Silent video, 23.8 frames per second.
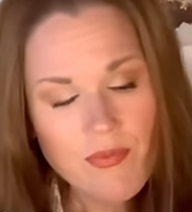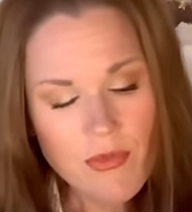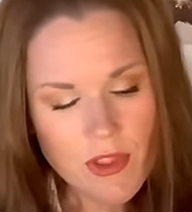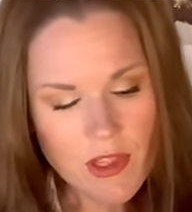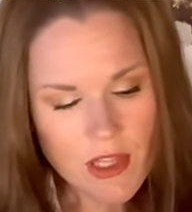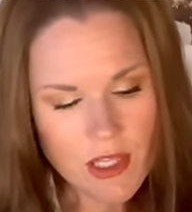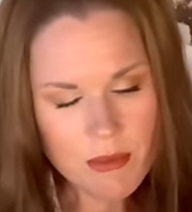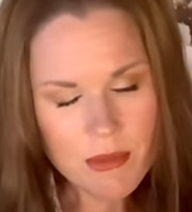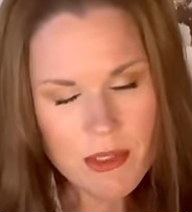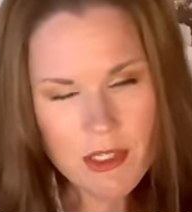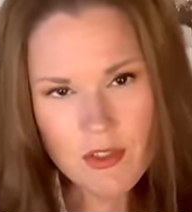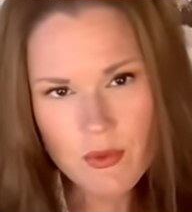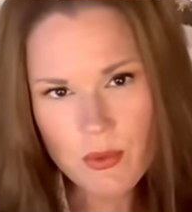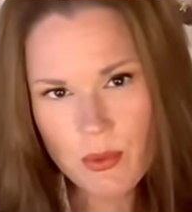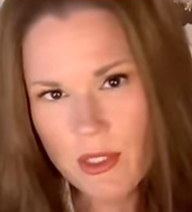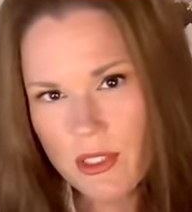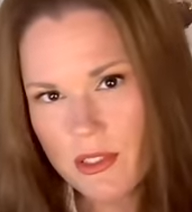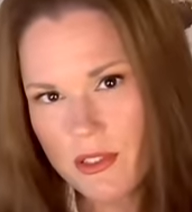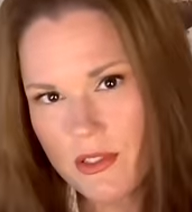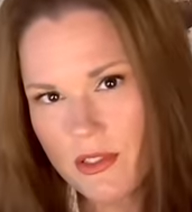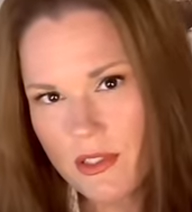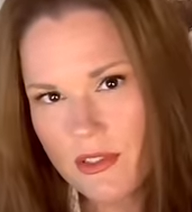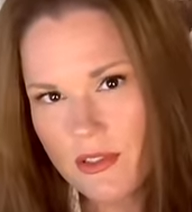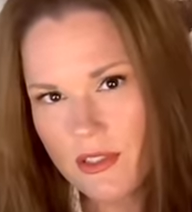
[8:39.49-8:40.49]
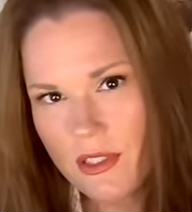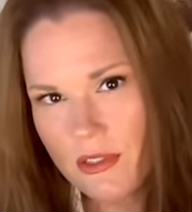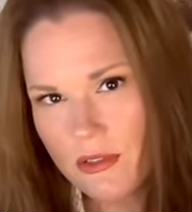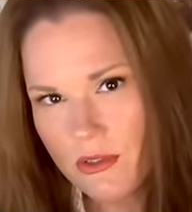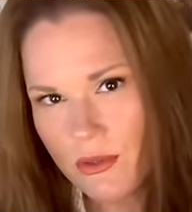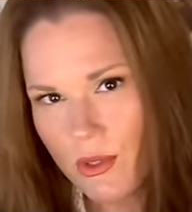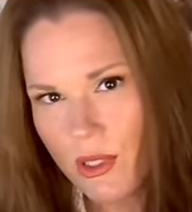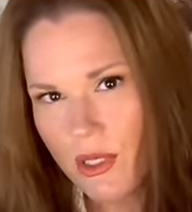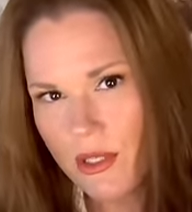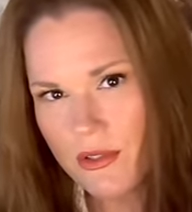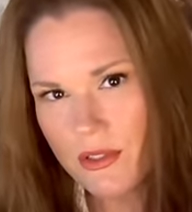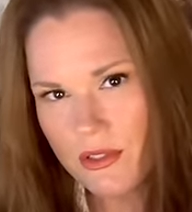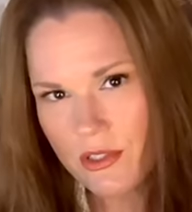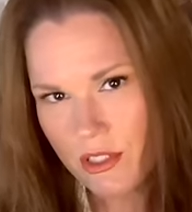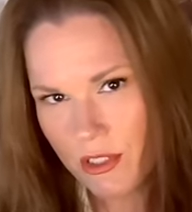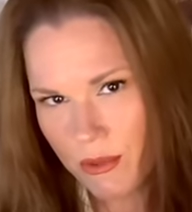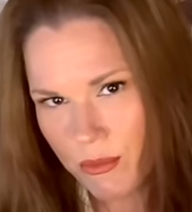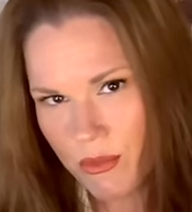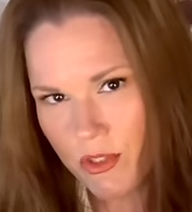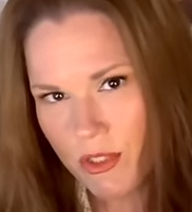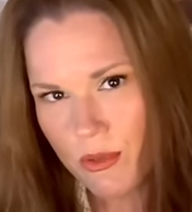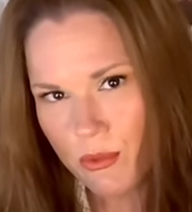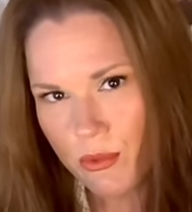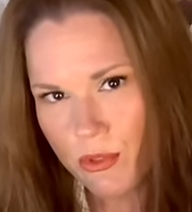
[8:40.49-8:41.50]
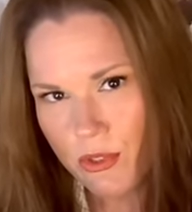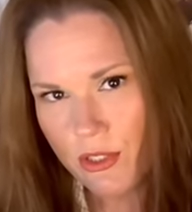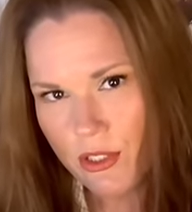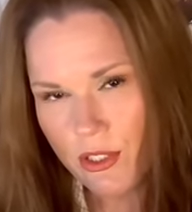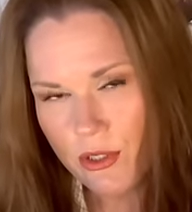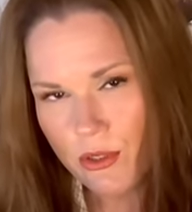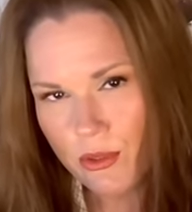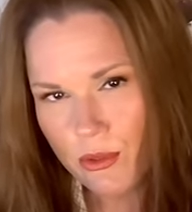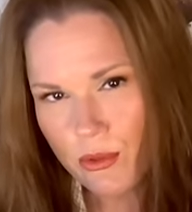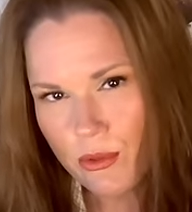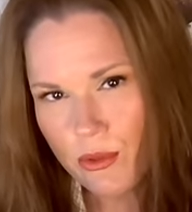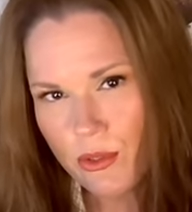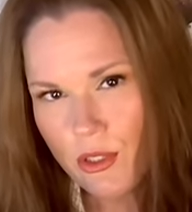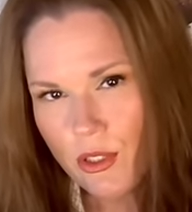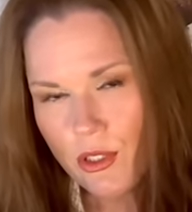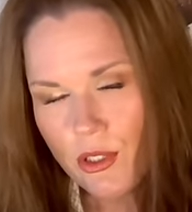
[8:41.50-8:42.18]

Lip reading: let me explain this because I don't know how this comes up in tarot.